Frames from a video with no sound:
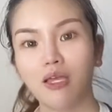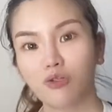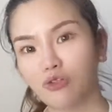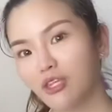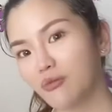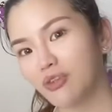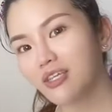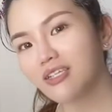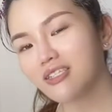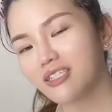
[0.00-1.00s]
Good thing with
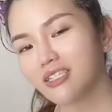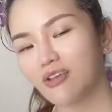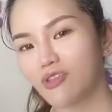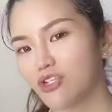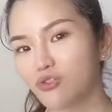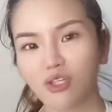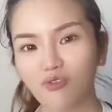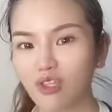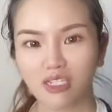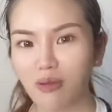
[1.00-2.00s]
this is if they do give you
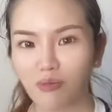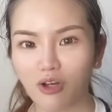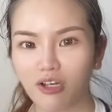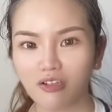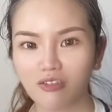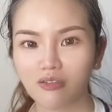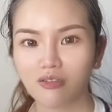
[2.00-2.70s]
the same product,